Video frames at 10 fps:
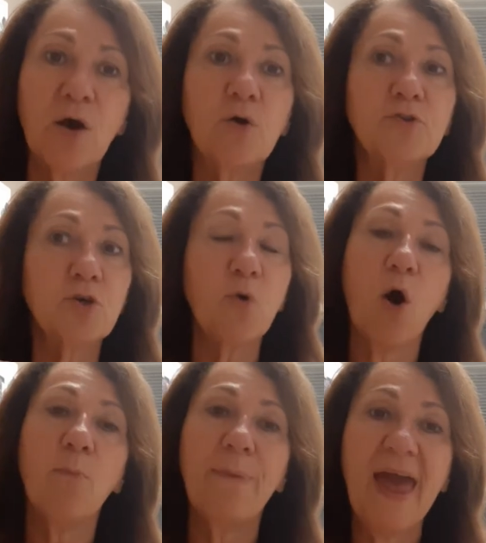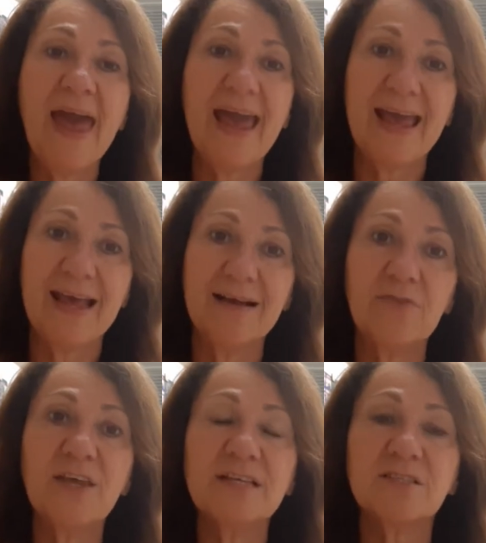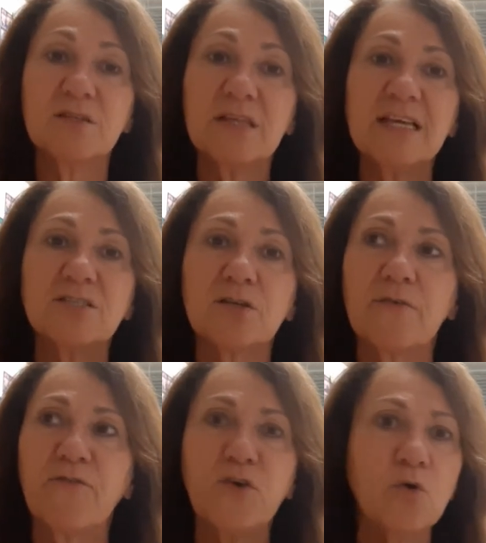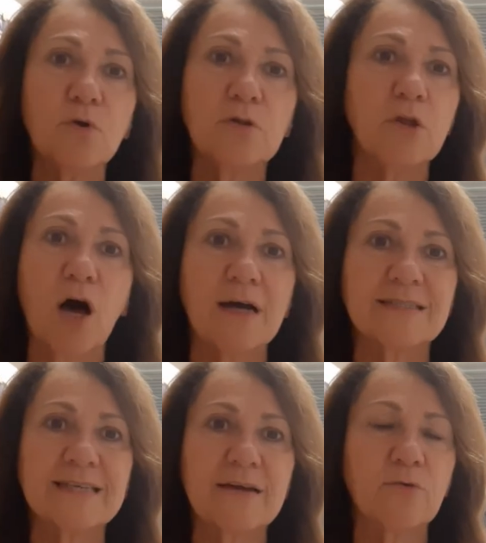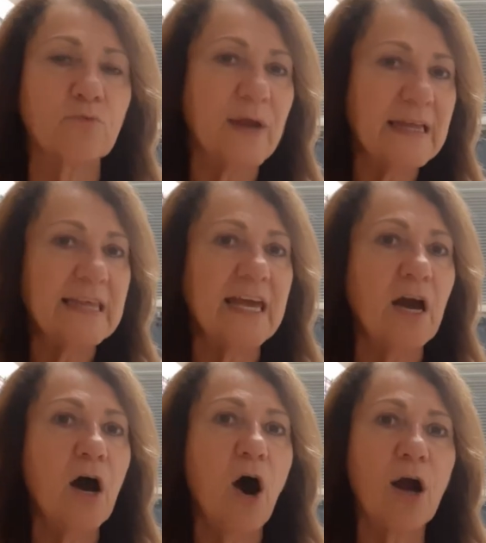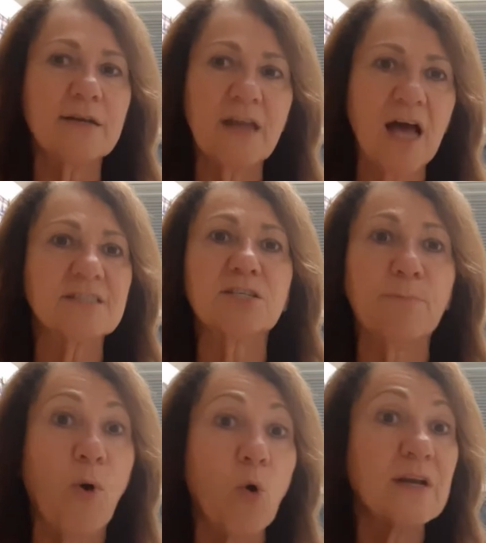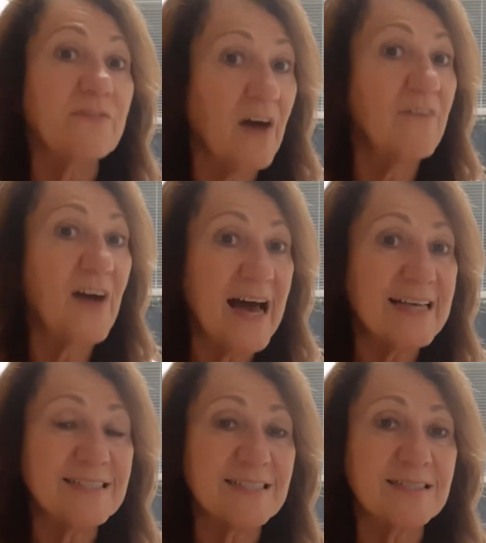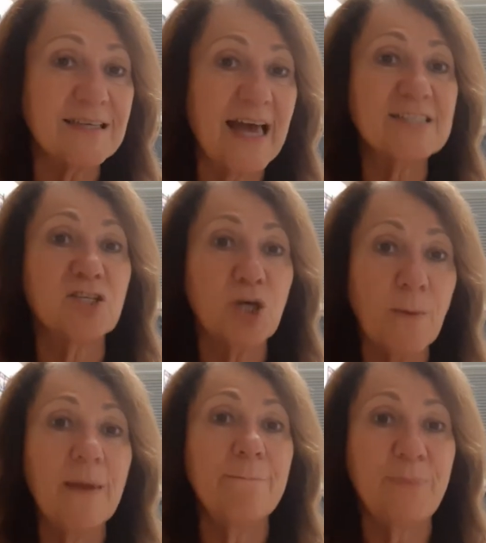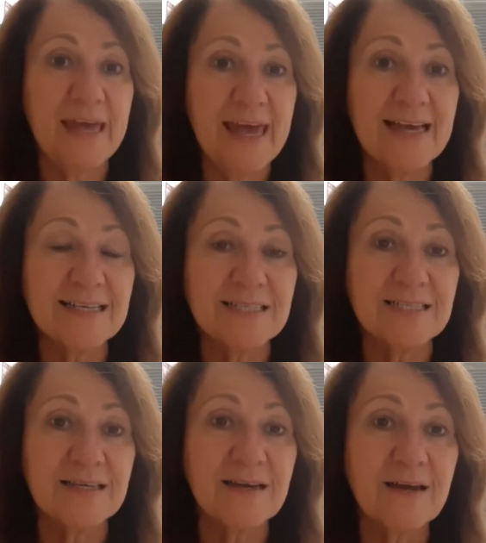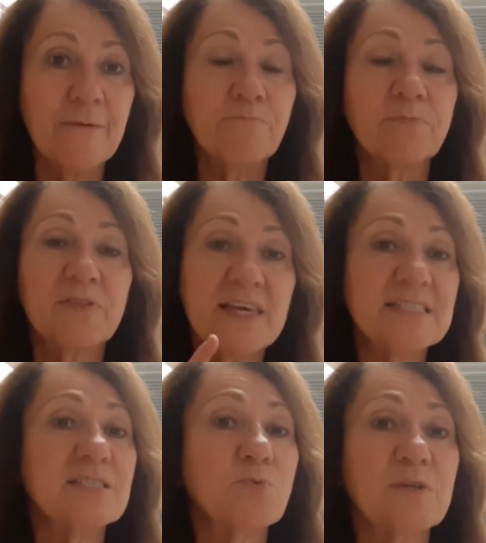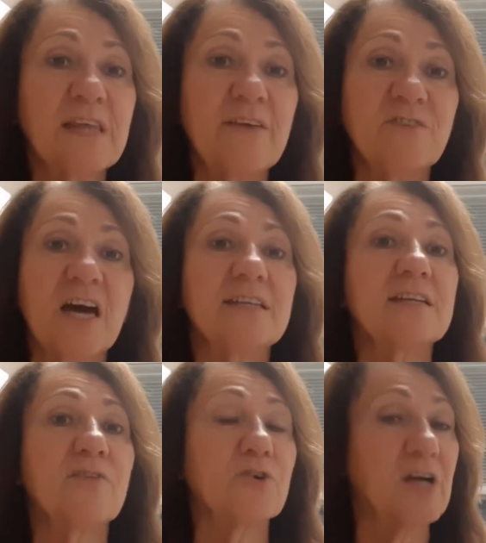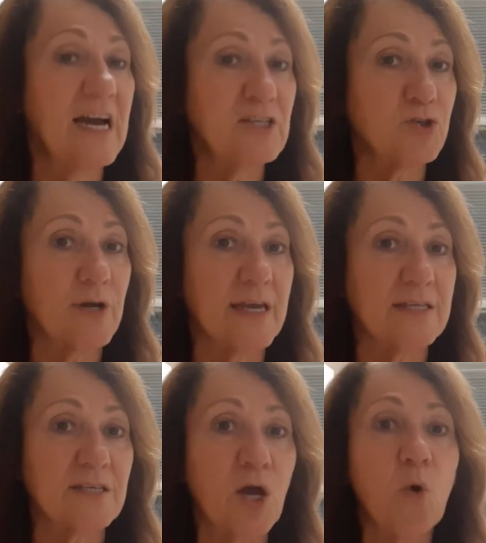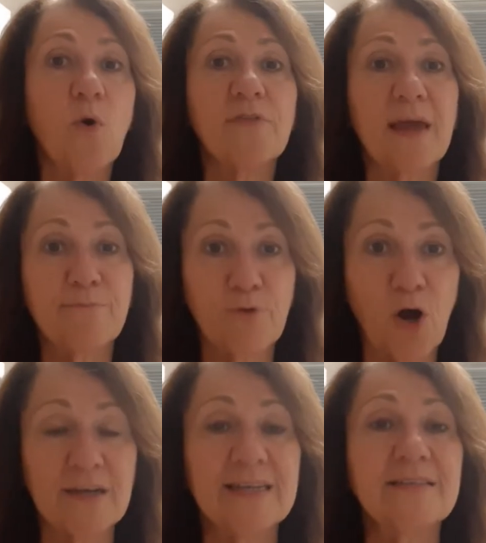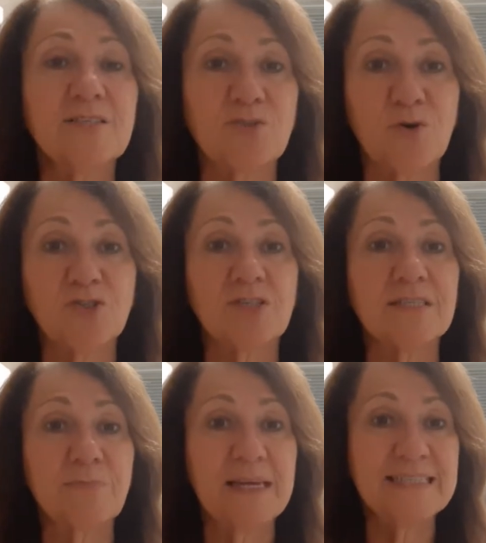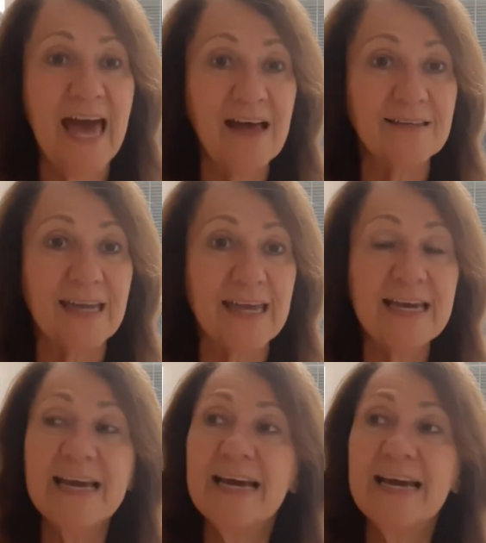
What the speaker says: to obey these feudal laws that really are not supportive of us as human beings. This is what they've done in other countries where they brought in the socialist mentality.